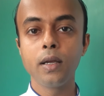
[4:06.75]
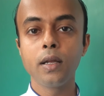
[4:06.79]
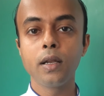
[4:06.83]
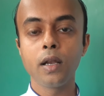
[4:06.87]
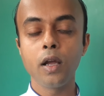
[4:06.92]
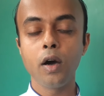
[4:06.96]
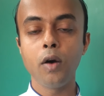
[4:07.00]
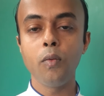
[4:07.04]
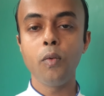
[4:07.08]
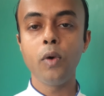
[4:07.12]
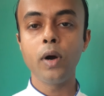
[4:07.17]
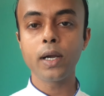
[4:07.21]

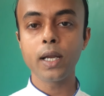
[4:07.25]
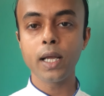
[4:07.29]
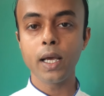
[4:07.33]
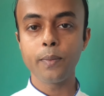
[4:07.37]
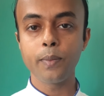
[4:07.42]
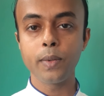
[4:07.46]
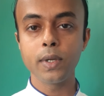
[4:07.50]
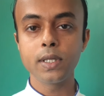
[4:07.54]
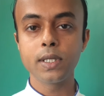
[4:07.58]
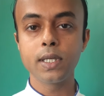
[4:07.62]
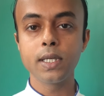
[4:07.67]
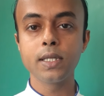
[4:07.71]
Now what
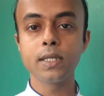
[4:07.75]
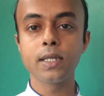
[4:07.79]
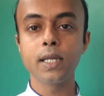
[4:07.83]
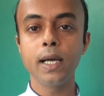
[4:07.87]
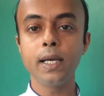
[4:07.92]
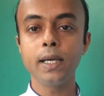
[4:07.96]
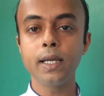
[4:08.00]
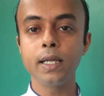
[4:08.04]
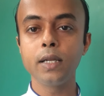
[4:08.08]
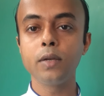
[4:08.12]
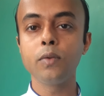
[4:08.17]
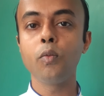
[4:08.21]
happens is
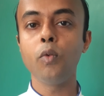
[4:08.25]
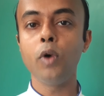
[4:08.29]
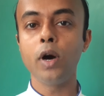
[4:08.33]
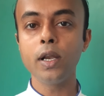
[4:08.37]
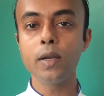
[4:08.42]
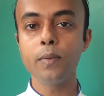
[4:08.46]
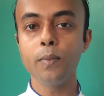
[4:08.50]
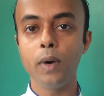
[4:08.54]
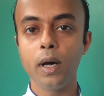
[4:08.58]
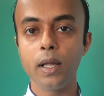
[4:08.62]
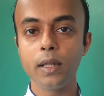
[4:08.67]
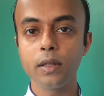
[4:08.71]
that in
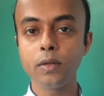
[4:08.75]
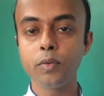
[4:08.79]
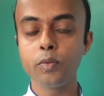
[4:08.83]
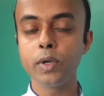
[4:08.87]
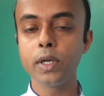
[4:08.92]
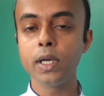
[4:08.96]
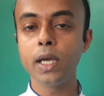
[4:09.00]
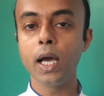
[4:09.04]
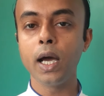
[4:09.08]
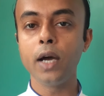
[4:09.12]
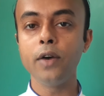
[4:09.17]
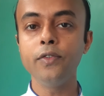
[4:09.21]
1 month
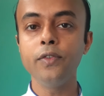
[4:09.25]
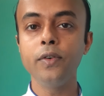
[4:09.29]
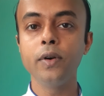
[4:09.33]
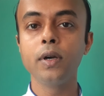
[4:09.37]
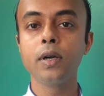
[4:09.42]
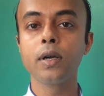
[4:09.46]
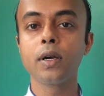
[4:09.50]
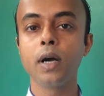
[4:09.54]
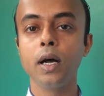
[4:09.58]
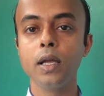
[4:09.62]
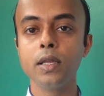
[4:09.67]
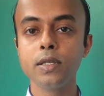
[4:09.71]
we have
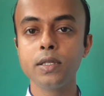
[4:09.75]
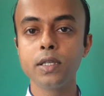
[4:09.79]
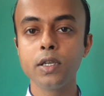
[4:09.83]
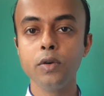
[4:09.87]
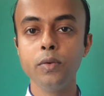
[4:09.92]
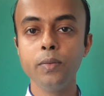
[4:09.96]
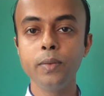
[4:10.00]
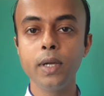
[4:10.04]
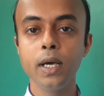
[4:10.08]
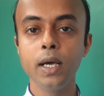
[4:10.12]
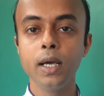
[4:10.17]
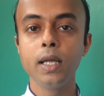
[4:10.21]

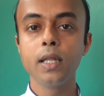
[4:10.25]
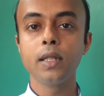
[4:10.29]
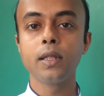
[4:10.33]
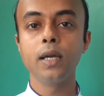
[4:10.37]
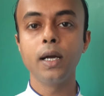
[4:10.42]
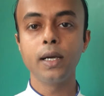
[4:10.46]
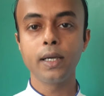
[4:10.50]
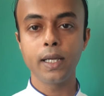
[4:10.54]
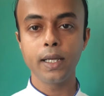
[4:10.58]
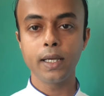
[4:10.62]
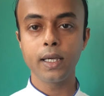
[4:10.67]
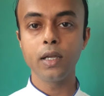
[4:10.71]
consumed
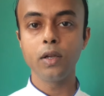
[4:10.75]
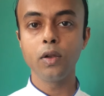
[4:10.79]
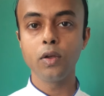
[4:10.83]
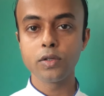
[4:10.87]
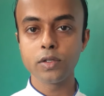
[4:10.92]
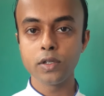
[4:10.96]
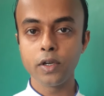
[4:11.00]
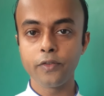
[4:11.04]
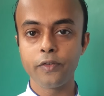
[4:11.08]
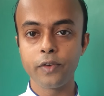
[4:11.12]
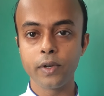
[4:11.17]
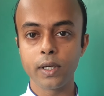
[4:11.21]
30 kilos
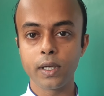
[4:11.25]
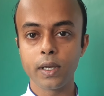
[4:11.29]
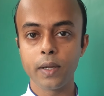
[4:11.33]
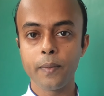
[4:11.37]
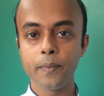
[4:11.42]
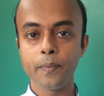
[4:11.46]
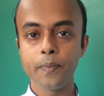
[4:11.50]
of it,